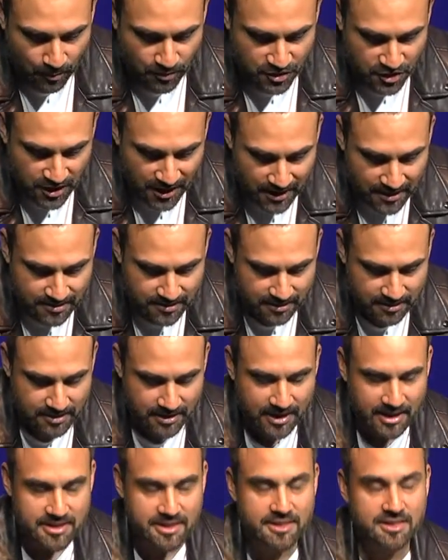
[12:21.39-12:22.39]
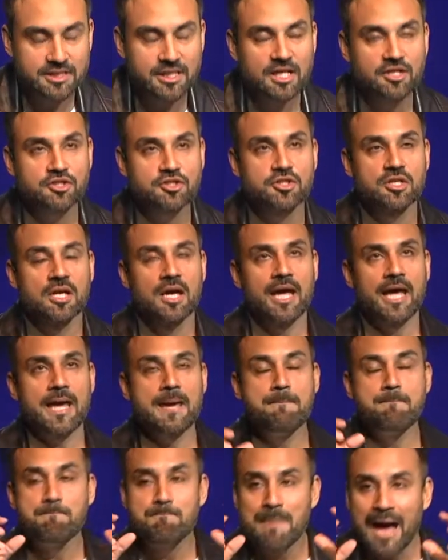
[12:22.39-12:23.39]
Jesus is such a
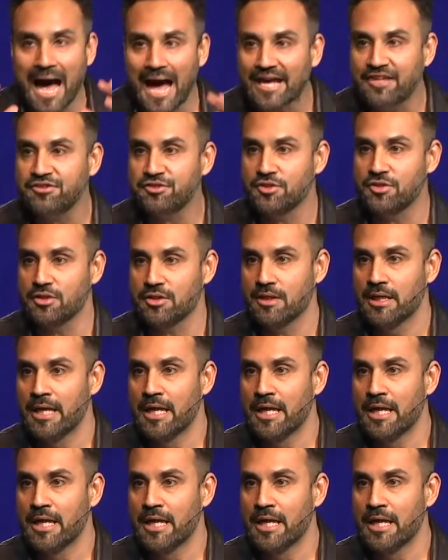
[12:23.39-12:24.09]
master.